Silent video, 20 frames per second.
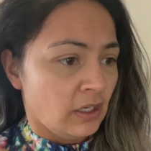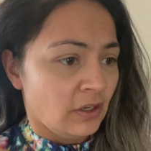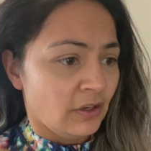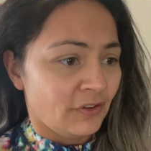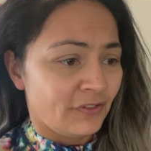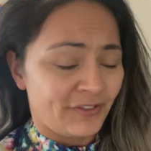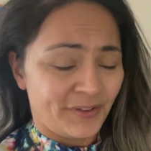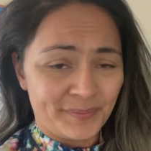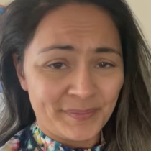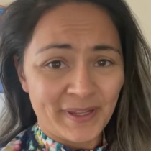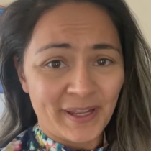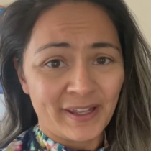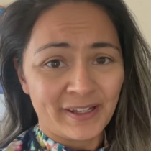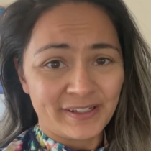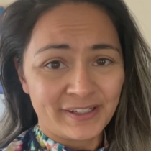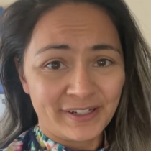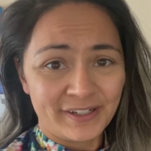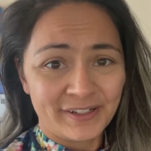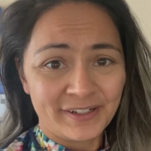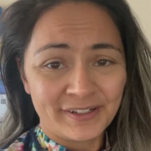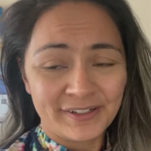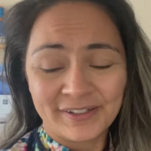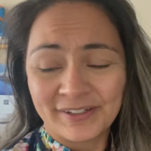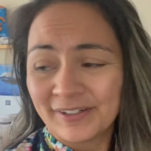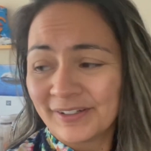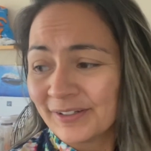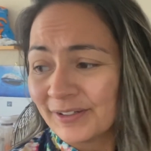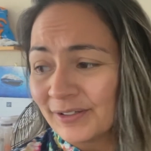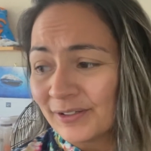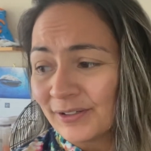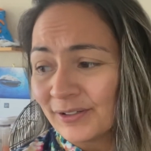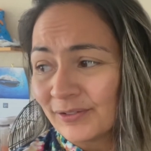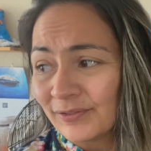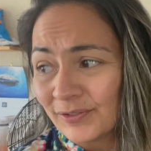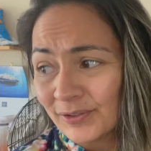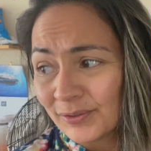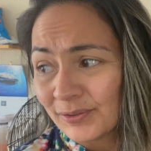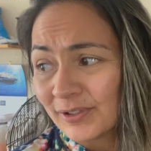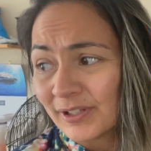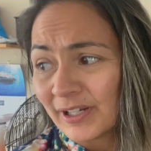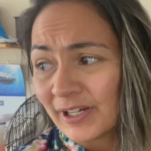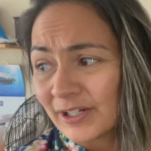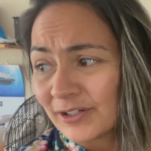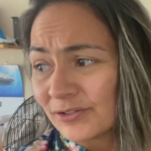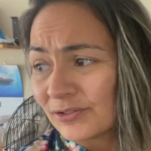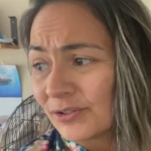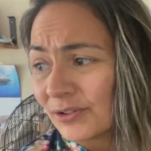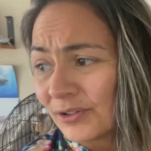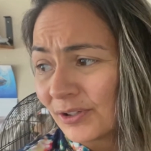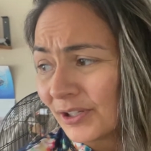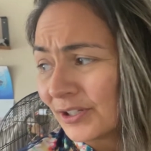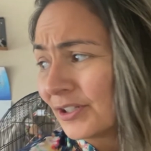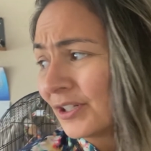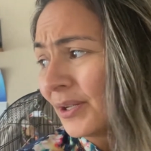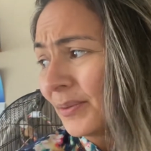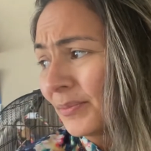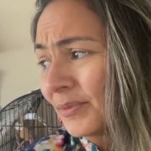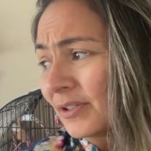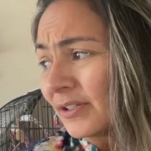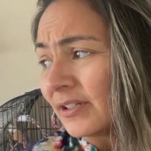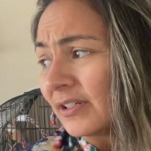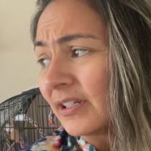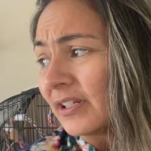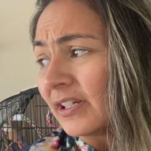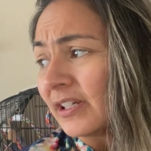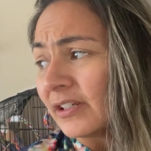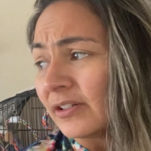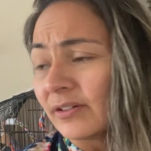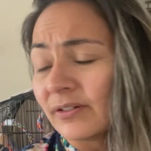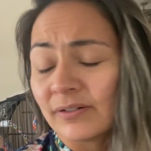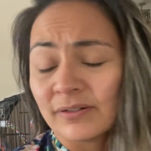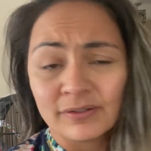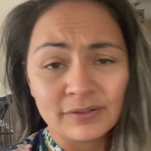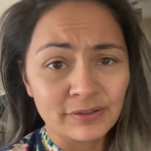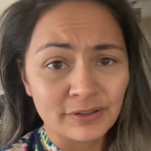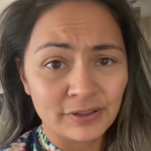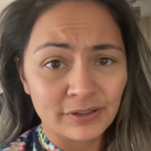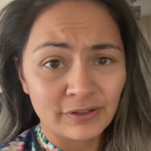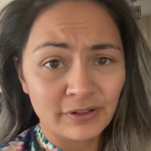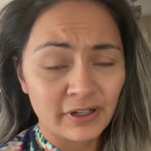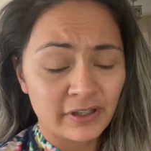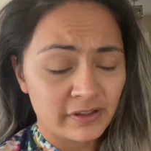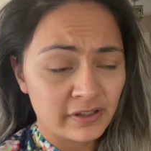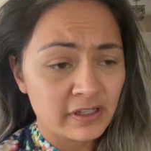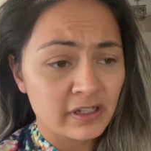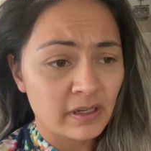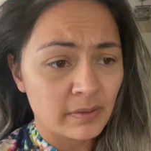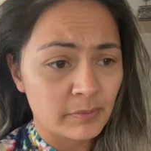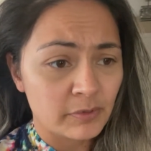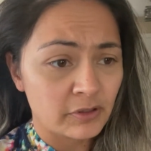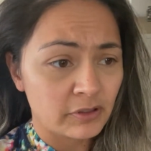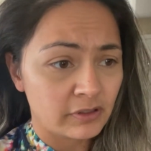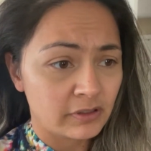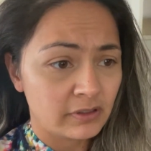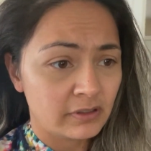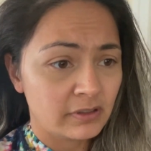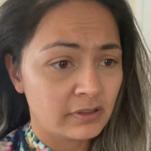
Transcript: from that food that I attempted to eat earlier. I think I'm good.